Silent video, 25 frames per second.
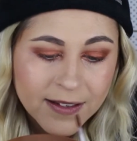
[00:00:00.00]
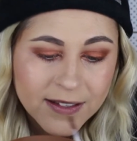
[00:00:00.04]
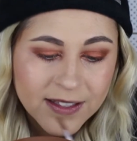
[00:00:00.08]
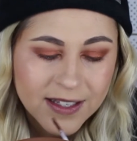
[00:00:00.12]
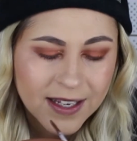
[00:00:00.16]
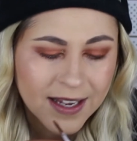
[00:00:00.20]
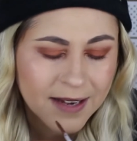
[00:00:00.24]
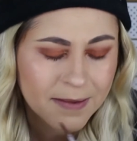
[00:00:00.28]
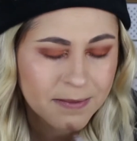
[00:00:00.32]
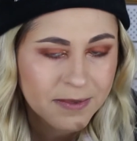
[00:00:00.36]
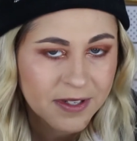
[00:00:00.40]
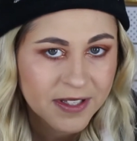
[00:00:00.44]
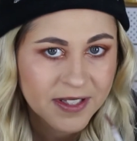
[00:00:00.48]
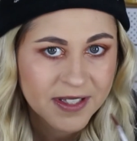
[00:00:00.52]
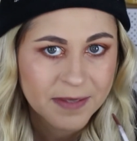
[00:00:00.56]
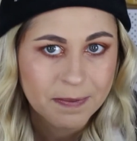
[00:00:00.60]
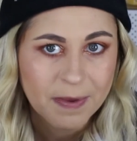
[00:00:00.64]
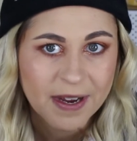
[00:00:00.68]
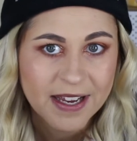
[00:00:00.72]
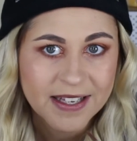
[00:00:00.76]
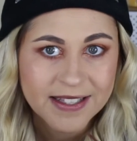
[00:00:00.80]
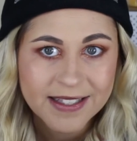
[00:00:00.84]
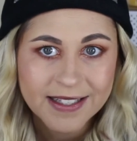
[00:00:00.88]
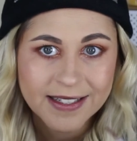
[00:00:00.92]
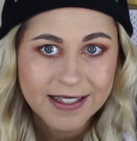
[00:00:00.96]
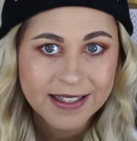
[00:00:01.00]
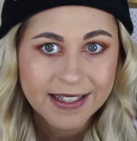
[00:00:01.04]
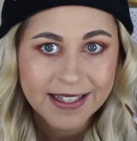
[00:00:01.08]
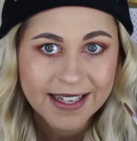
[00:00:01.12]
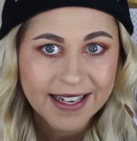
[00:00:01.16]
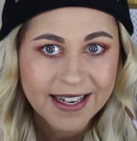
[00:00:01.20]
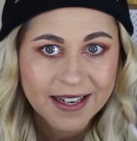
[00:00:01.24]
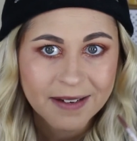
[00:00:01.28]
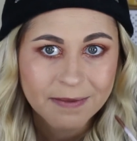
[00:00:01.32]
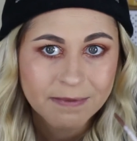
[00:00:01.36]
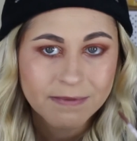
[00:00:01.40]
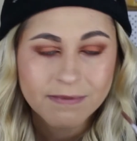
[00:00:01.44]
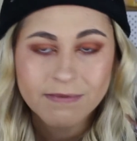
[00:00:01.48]
So I'm just
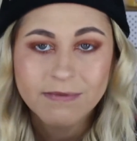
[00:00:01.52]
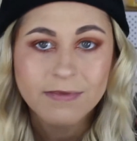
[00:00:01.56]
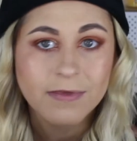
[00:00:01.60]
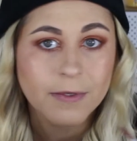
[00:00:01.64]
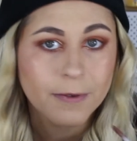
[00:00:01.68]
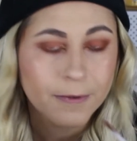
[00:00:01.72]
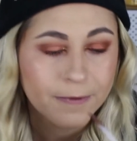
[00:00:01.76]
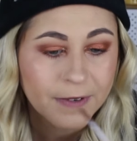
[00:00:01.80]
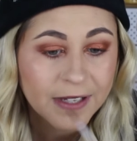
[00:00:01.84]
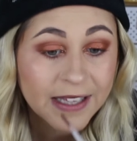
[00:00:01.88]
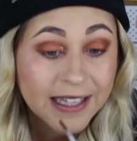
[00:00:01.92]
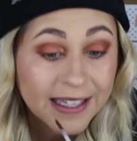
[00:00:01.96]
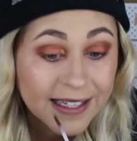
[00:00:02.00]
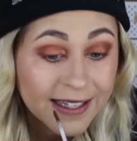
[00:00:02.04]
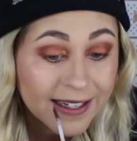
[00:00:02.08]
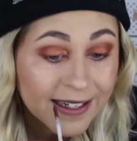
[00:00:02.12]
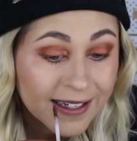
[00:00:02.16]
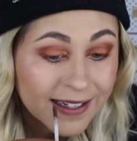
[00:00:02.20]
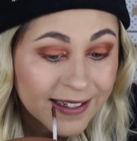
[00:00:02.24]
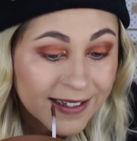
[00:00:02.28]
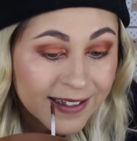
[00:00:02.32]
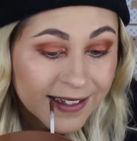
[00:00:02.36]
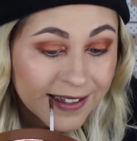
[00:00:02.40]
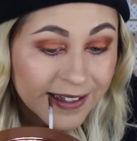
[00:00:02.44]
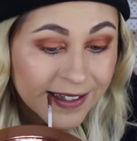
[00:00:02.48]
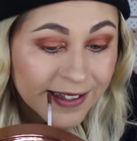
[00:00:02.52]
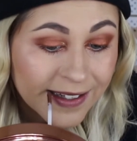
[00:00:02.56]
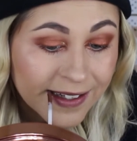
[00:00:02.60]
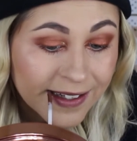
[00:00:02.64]
basically filling in